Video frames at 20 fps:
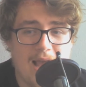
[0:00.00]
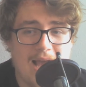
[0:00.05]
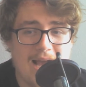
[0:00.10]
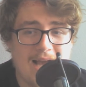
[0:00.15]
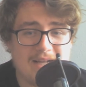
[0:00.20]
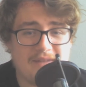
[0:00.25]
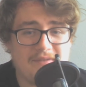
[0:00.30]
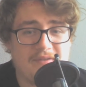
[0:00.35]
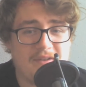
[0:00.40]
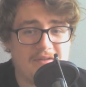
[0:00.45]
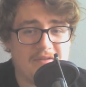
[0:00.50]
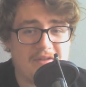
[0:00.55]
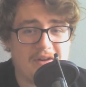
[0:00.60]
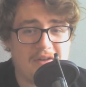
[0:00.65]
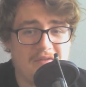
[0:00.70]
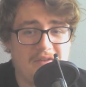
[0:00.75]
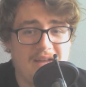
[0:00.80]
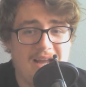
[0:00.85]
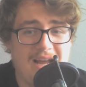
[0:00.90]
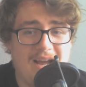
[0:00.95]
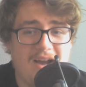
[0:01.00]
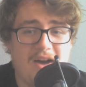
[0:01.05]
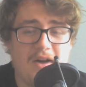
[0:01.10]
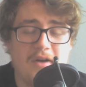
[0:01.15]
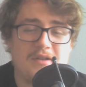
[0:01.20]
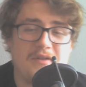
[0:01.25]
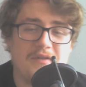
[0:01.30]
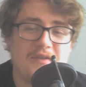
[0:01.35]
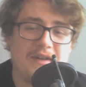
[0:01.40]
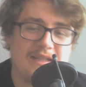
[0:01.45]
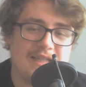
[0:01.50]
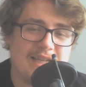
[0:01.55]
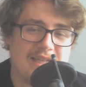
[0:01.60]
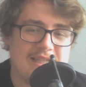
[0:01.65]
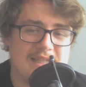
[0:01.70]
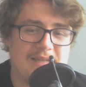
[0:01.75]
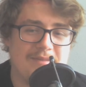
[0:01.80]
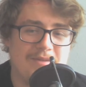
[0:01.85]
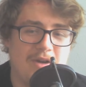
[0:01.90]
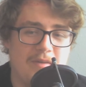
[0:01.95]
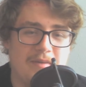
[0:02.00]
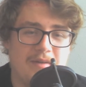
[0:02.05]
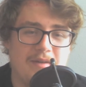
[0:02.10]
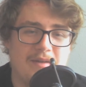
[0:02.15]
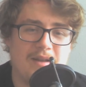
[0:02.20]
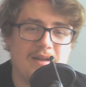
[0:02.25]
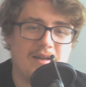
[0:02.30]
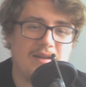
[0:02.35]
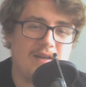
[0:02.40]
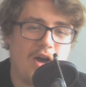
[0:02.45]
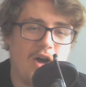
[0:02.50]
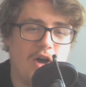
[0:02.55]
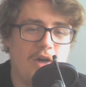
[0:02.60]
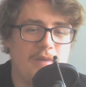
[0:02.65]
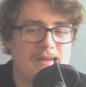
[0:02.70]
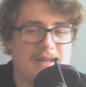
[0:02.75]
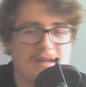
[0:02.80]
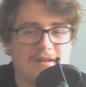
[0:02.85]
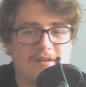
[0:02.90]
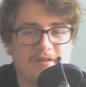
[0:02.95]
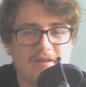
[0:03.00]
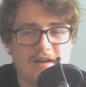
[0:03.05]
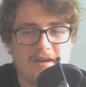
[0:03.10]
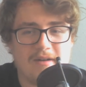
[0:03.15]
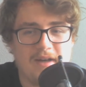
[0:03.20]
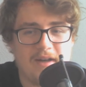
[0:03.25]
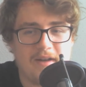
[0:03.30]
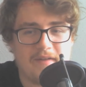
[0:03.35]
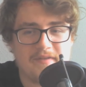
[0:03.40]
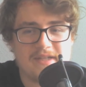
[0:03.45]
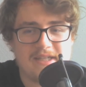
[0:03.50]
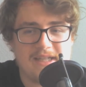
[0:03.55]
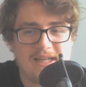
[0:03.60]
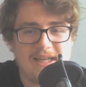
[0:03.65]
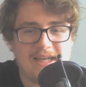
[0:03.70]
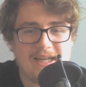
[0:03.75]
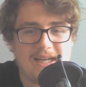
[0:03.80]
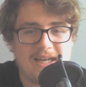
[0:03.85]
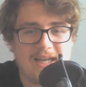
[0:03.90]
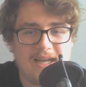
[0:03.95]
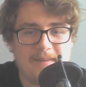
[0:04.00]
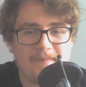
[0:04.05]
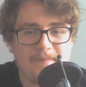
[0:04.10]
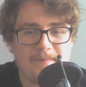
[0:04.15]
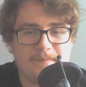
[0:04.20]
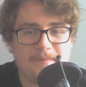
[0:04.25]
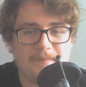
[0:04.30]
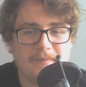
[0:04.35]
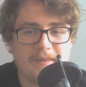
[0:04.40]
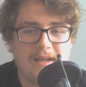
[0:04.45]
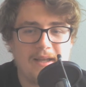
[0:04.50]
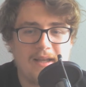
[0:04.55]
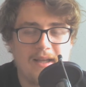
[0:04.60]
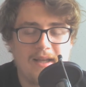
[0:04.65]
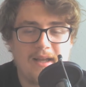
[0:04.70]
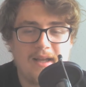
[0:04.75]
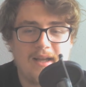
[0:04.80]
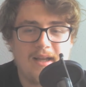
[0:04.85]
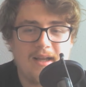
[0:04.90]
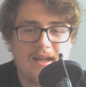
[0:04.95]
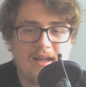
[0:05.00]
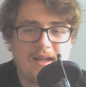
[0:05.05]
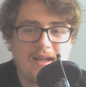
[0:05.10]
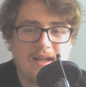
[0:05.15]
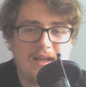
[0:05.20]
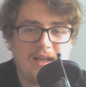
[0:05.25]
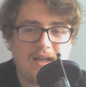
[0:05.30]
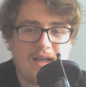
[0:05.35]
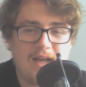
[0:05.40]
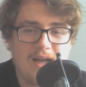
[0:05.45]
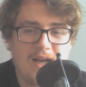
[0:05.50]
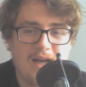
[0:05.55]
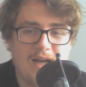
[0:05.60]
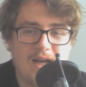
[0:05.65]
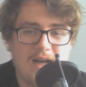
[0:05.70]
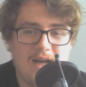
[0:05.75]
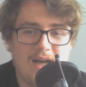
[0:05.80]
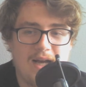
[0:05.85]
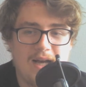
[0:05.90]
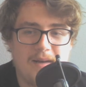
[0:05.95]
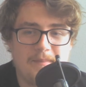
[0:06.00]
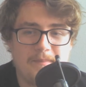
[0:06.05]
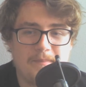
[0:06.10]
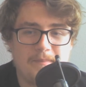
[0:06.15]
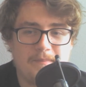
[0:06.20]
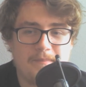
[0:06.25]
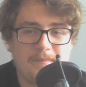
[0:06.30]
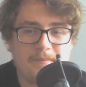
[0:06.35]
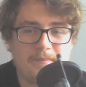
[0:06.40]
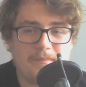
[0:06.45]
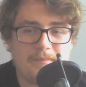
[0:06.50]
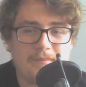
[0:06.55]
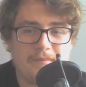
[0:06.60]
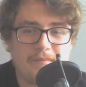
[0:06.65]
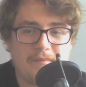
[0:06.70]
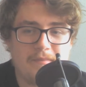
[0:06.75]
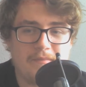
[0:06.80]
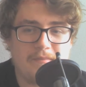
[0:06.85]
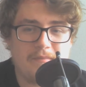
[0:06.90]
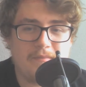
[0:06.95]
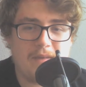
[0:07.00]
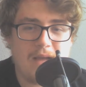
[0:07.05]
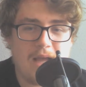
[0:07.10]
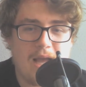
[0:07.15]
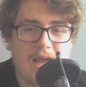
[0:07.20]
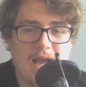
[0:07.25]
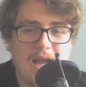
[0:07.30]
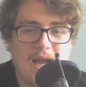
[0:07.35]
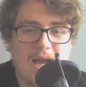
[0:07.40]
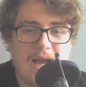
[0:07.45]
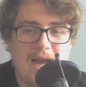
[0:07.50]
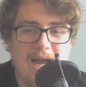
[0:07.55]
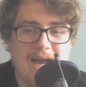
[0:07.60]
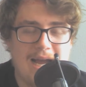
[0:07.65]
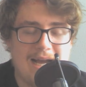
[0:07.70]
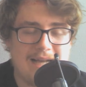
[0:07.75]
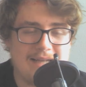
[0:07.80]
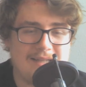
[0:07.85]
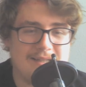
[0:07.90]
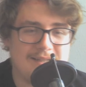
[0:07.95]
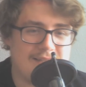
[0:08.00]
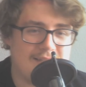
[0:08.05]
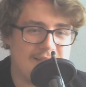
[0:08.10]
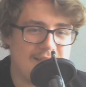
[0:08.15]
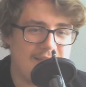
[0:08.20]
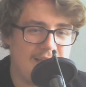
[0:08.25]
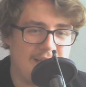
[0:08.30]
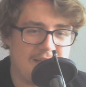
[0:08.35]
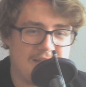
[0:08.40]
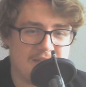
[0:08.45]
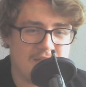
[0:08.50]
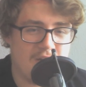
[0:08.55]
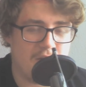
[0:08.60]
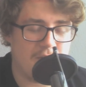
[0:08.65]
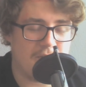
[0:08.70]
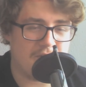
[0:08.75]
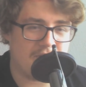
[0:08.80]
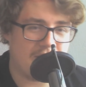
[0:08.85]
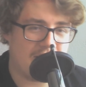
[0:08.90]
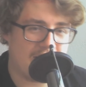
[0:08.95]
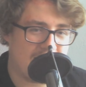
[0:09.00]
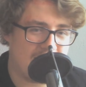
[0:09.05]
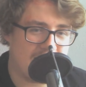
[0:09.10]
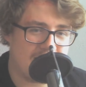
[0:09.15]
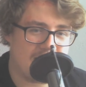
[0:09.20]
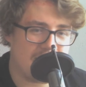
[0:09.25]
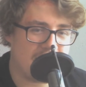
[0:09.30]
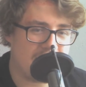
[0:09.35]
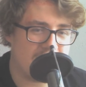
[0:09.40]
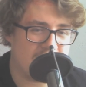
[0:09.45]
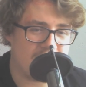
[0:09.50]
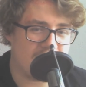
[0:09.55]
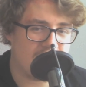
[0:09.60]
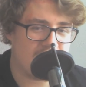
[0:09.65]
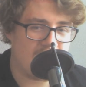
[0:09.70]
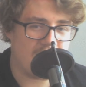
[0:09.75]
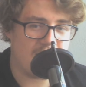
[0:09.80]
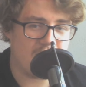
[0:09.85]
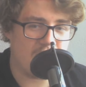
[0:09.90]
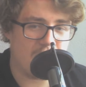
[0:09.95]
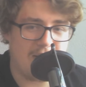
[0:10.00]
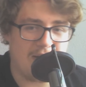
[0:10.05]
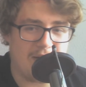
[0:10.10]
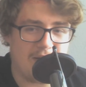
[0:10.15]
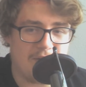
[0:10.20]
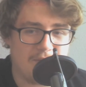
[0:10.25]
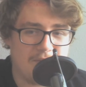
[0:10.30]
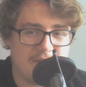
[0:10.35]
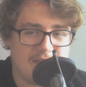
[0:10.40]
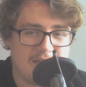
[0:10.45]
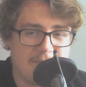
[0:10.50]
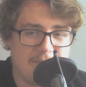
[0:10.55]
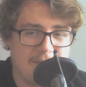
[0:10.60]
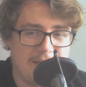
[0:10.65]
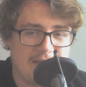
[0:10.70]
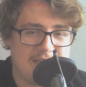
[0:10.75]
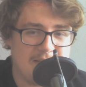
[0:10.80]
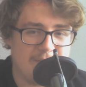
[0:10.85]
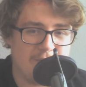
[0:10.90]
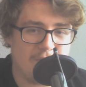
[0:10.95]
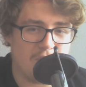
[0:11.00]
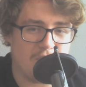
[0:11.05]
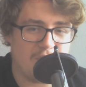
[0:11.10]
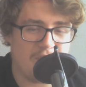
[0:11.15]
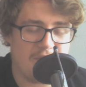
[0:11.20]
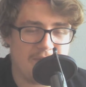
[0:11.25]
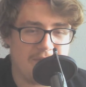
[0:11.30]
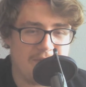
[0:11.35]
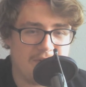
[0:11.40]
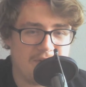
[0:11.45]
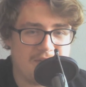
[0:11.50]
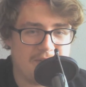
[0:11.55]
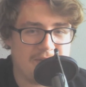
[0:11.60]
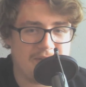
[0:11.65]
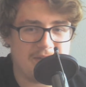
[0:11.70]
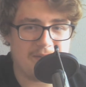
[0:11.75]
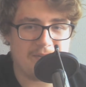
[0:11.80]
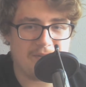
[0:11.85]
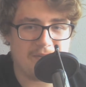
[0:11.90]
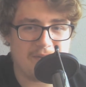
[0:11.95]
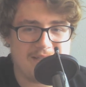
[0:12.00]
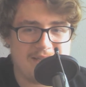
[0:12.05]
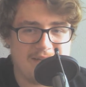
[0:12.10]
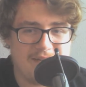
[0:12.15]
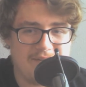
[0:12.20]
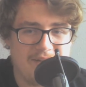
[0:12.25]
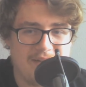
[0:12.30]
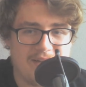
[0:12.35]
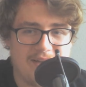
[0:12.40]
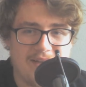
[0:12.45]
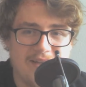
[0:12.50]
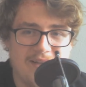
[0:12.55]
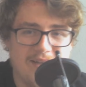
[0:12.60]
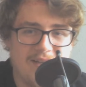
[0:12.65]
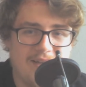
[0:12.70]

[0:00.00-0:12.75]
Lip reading: As for Ric Flair, it was a fantastic moment. The hometown crowd loved seeing him. And I just hope that Rick continues to recover well and we see plenty more of him on WWE TV.